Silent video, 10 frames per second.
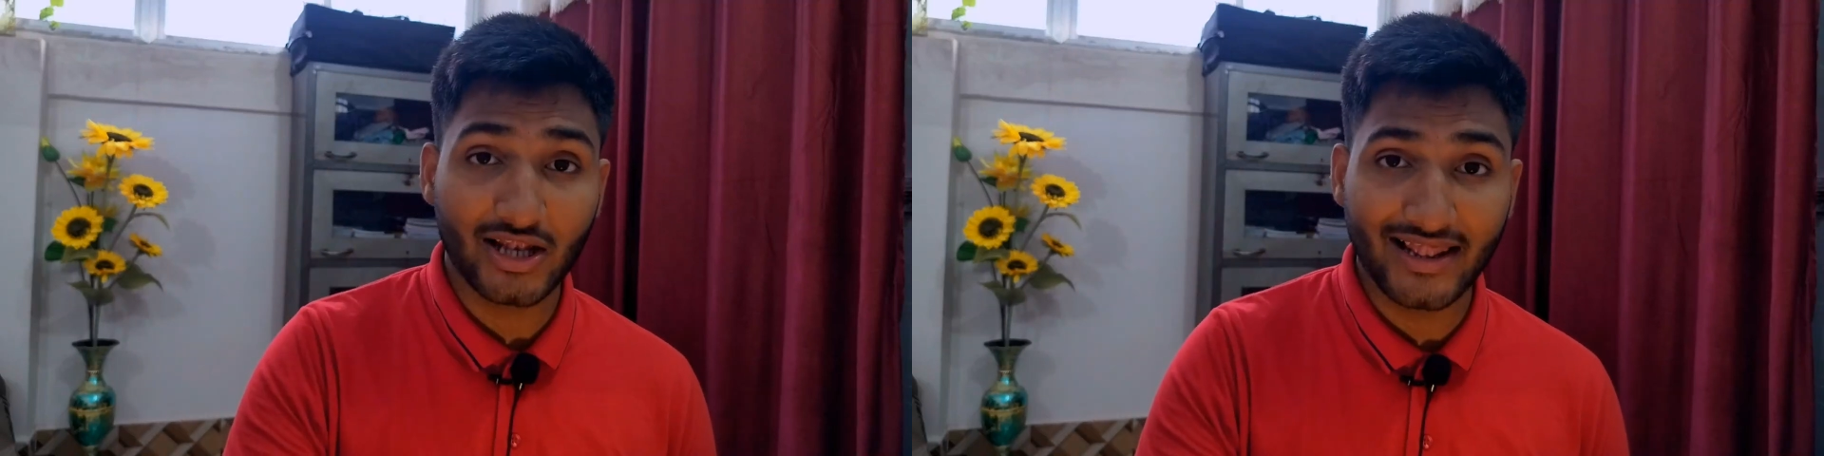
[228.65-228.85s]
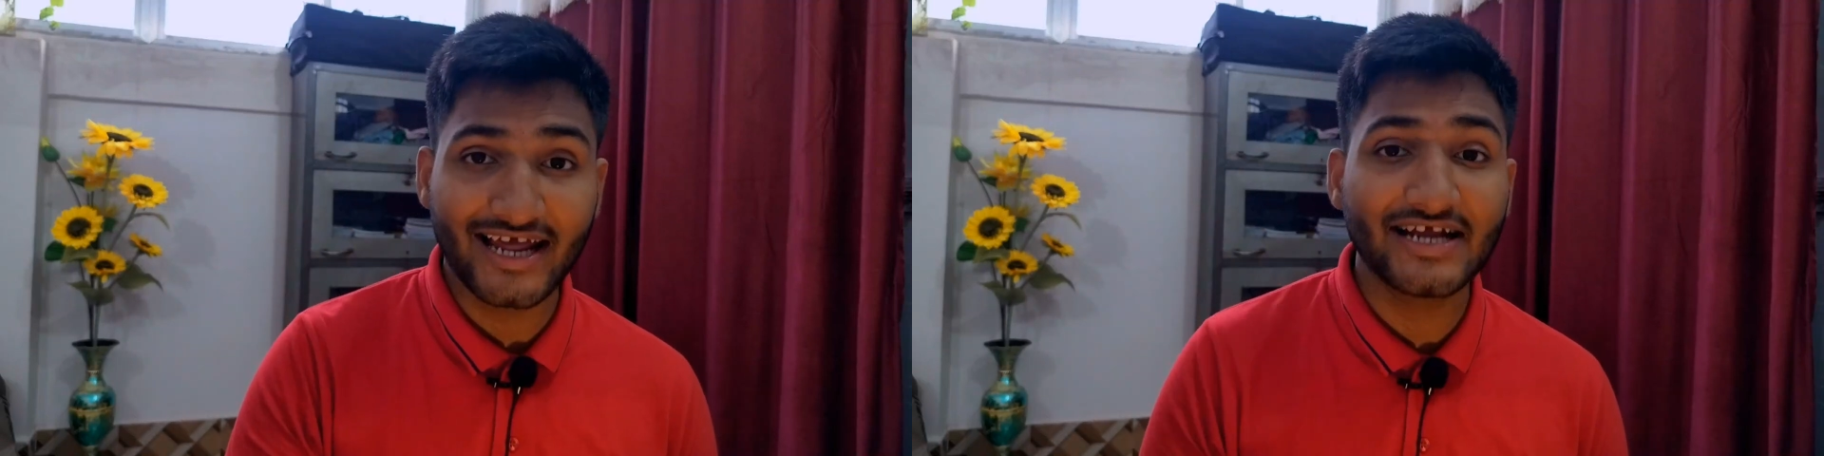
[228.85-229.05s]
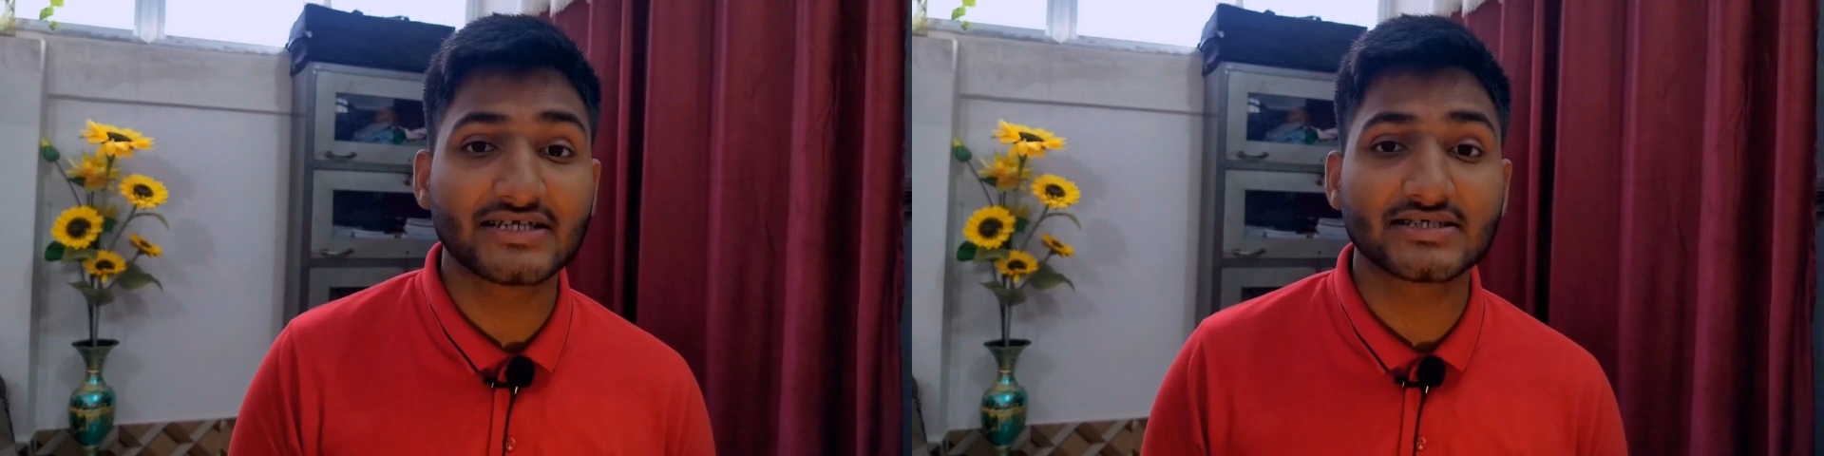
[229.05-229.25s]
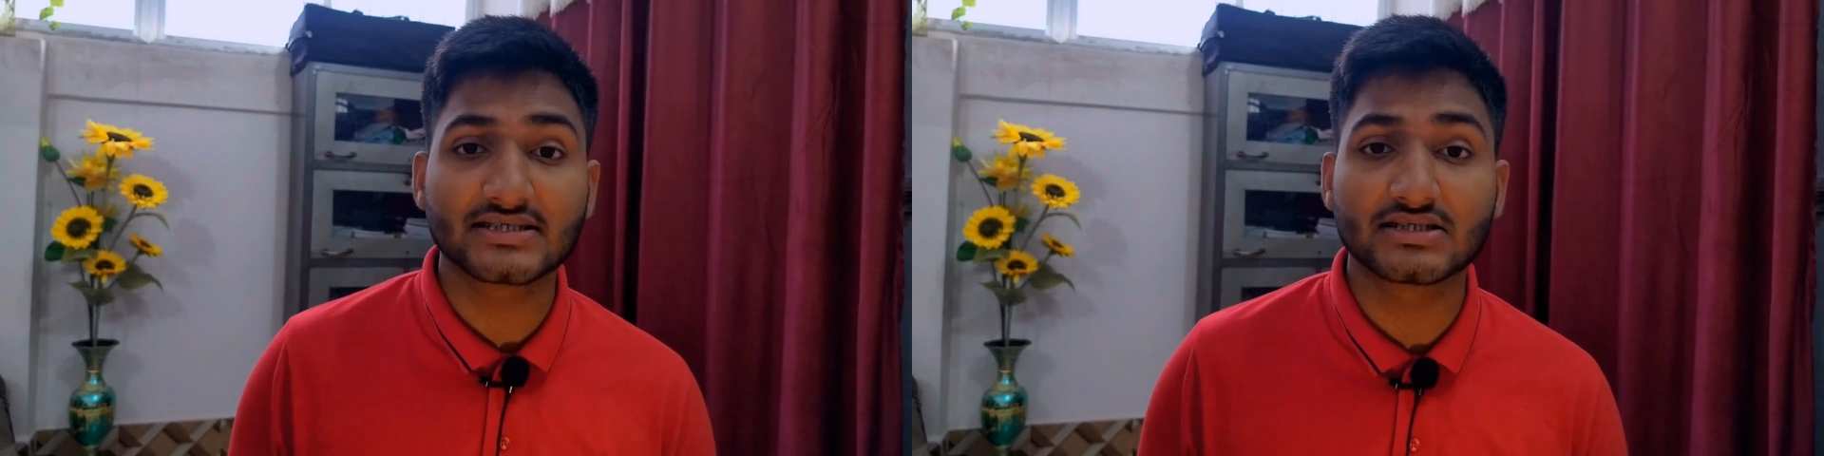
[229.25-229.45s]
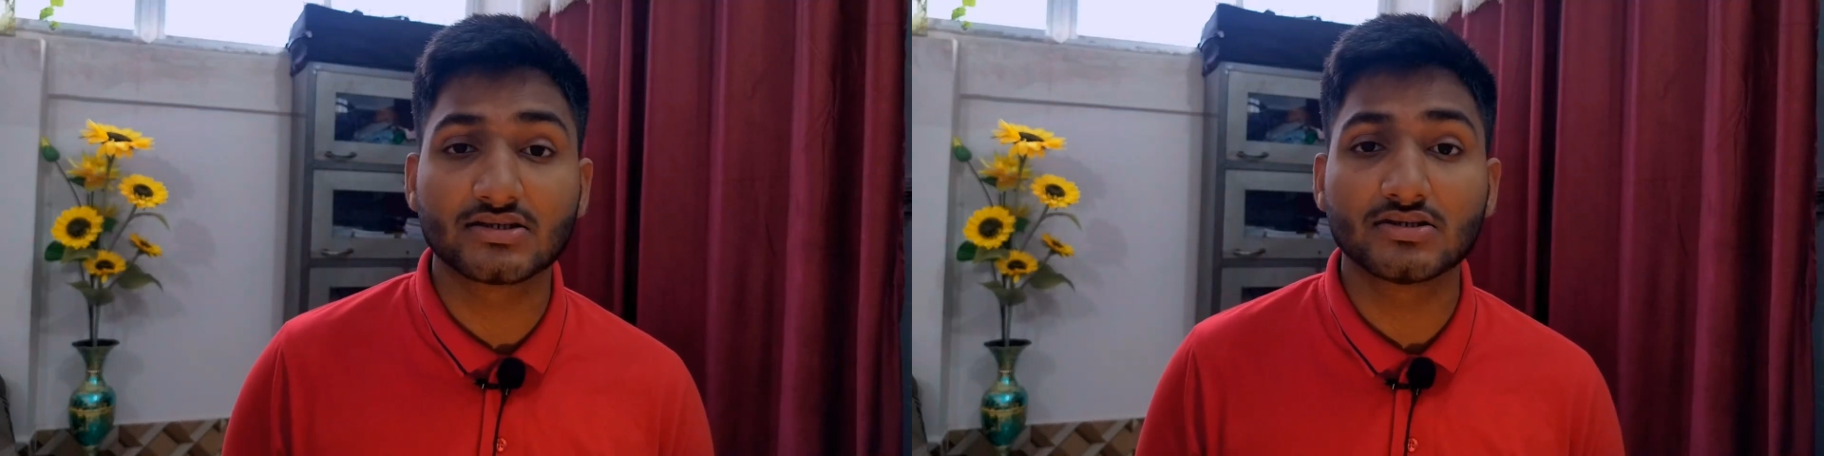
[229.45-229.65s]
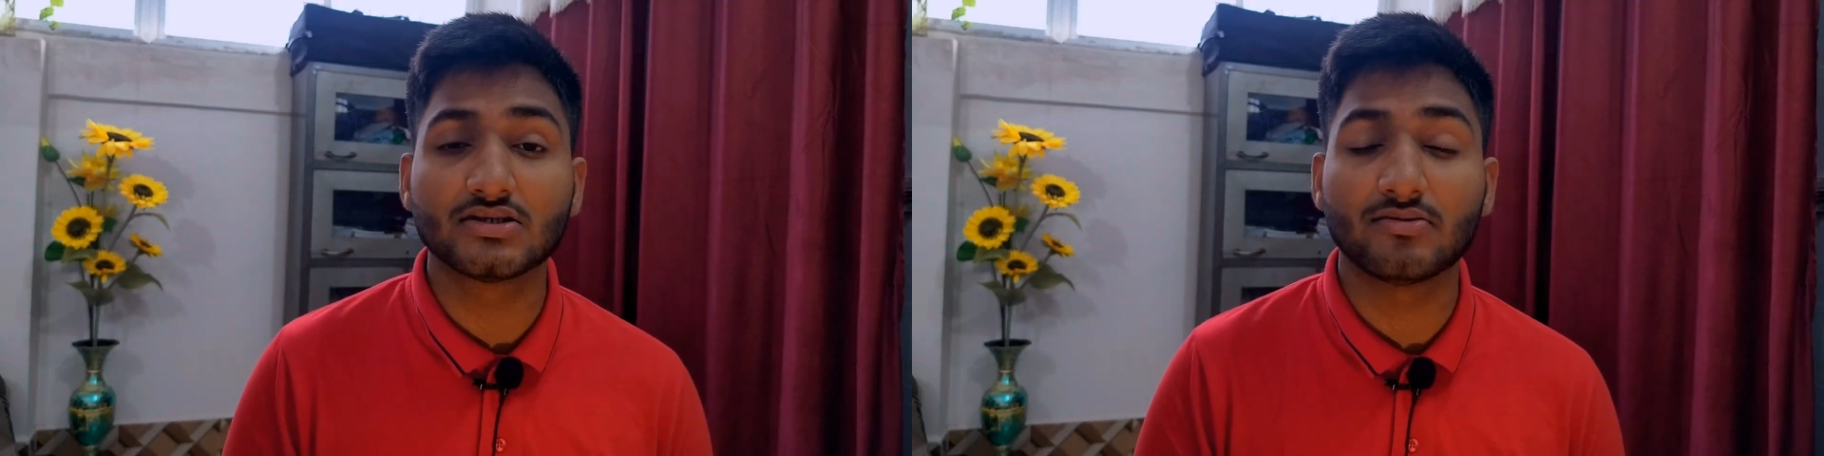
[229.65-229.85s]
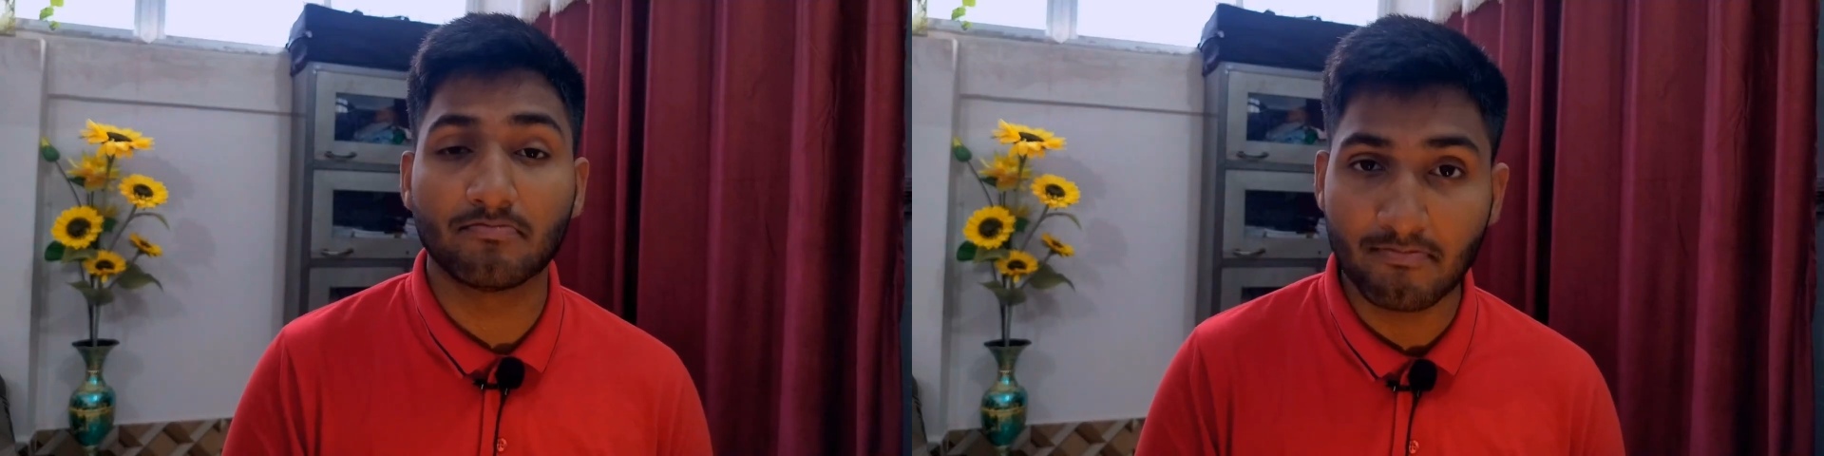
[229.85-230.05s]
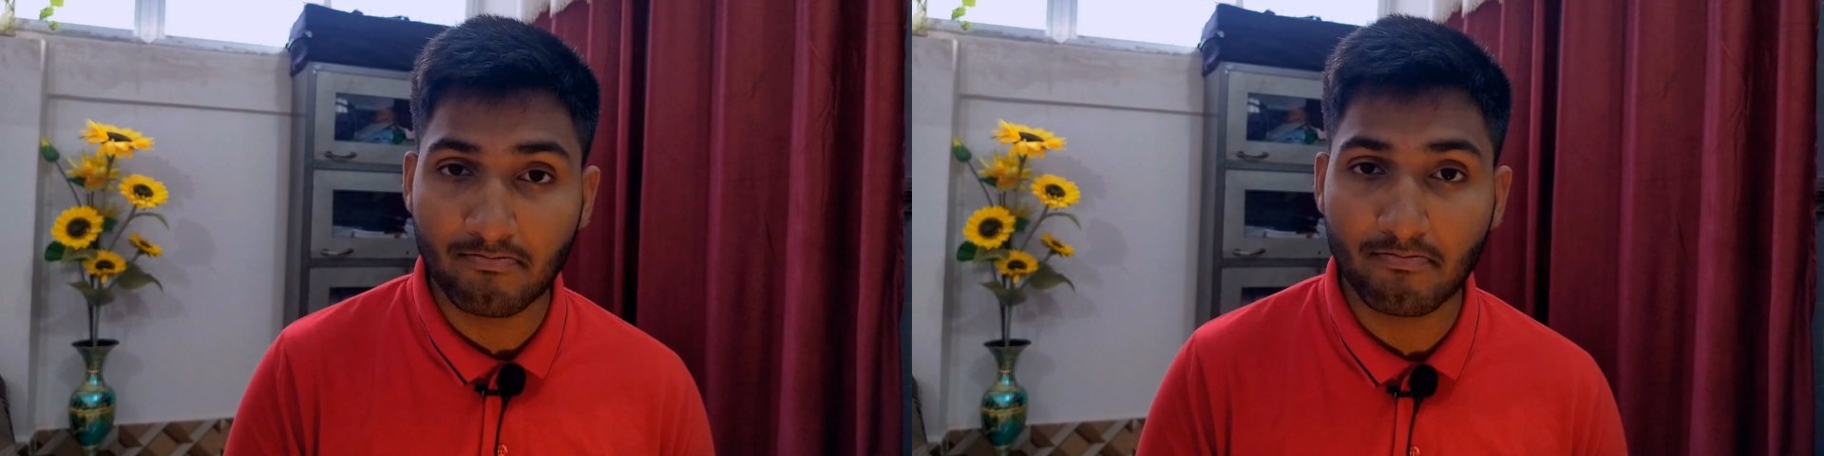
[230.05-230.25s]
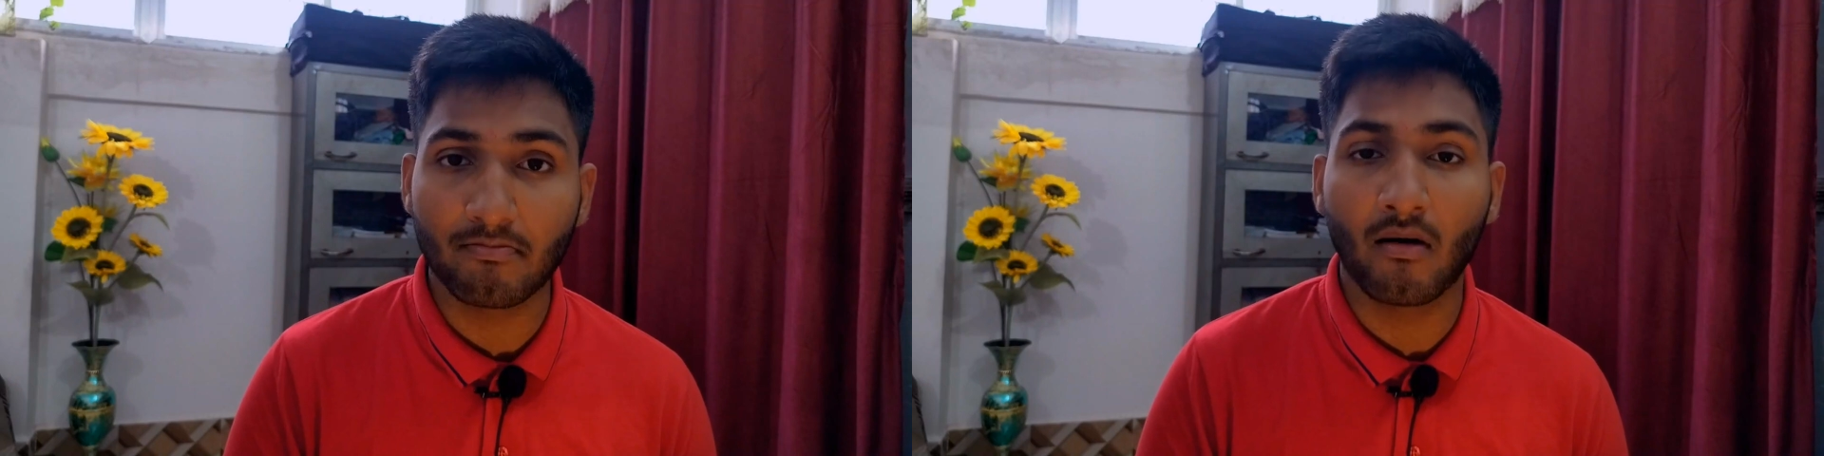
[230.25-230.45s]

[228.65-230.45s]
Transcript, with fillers: latest um,